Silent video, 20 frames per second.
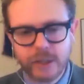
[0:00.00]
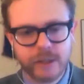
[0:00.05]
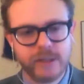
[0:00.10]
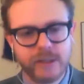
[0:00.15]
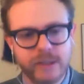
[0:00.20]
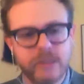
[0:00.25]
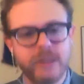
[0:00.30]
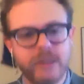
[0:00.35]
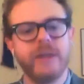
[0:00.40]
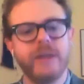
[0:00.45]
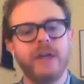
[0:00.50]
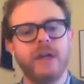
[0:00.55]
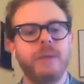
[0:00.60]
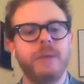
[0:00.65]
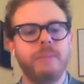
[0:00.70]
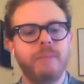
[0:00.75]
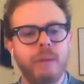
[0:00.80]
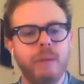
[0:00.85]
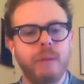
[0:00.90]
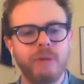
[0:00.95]
is Sakyong
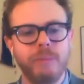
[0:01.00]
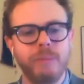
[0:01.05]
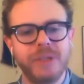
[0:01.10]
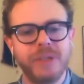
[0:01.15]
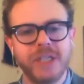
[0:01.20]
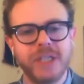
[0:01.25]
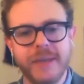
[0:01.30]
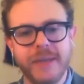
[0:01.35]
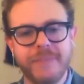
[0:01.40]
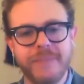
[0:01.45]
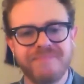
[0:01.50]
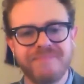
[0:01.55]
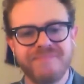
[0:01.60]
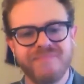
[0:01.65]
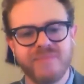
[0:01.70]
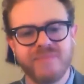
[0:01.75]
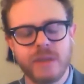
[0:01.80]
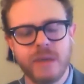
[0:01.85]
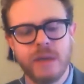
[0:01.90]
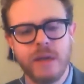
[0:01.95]
Mipham Rinpoche
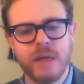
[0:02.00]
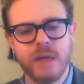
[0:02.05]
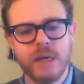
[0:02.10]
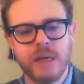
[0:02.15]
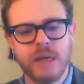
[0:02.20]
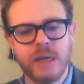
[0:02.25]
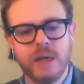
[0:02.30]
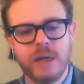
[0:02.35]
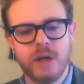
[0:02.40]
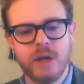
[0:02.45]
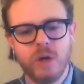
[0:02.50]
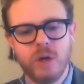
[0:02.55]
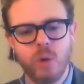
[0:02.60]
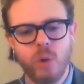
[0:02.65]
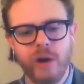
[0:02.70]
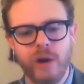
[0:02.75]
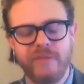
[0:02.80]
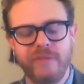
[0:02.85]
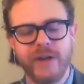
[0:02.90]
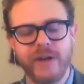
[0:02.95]
who
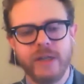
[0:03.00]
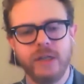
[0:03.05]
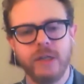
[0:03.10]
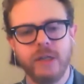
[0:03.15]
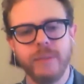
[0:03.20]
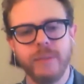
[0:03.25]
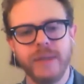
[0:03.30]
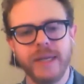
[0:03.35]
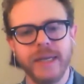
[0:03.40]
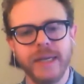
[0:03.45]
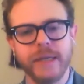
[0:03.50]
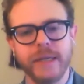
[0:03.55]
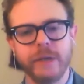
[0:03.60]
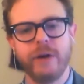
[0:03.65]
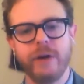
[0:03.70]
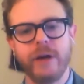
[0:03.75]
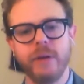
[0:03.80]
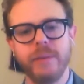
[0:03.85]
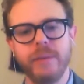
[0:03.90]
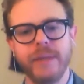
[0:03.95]
I find to be an
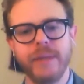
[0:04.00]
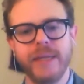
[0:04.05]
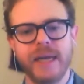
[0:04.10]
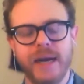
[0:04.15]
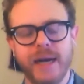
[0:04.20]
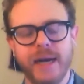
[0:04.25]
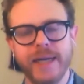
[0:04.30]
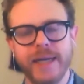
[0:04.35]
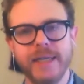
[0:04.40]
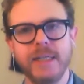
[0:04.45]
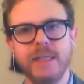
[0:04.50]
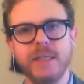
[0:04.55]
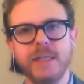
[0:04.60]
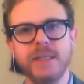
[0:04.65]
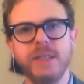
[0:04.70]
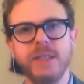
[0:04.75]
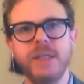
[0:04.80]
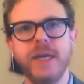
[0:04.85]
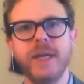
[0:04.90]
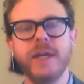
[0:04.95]
incredibly kind,
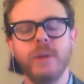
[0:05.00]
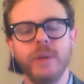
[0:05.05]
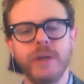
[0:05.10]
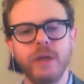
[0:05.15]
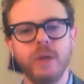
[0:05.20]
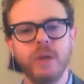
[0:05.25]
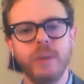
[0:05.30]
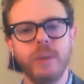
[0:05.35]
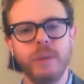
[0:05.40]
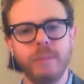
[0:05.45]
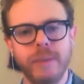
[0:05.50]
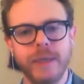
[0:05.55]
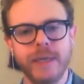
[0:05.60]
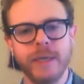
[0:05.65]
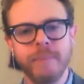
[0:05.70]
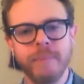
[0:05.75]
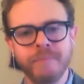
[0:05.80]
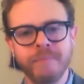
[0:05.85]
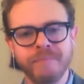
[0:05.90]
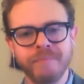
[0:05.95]
genuine human
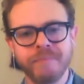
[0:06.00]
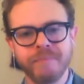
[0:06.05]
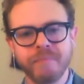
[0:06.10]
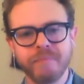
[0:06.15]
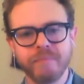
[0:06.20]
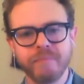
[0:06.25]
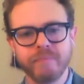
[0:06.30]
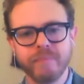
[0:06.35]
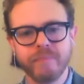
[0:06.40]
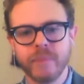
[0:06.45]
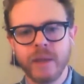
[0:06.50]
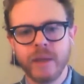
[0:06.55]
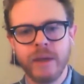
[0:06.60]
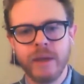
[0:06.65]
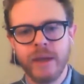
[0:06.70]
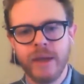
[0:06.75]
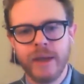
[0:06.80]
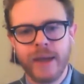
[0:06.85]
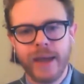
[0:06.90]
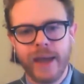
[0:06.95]
being.
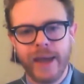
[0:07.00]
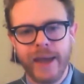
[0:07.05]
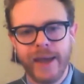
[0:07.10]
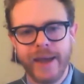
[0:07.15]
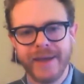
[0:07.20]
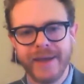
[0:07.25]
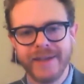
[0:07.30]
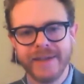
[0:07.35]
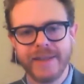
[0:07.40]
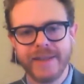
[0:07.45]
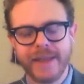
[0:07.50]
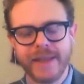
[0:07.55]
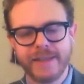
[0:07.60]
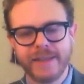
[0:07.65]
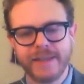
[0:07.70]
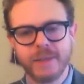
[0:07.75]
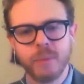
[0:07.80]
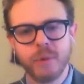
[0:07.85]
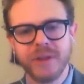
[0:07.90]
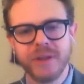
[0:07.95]
And that's
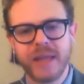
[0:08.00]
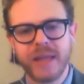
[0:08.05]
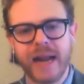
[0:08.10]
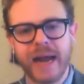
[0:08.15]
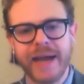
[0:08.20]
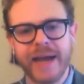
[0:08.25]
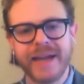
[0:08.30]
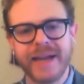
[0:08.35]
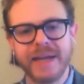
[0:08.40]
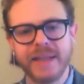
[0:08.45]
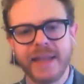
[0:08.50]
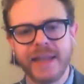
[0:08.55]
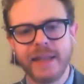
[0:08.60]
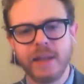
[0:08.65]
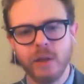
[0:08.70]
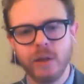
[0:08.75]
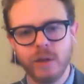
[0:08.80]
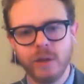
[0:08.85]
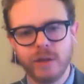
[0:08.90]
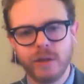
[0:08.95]
someone that I could then
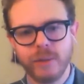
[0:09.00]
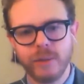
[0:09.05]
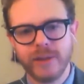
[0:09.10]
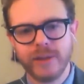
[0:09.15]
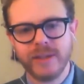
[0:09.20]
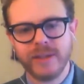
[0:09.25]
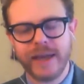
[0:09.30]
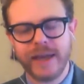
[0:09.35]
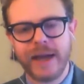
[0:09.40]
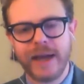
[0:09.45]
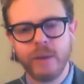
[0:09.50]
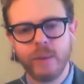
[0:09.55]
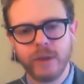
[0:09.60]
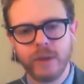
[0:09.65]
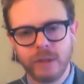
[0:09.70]
look to and say, I want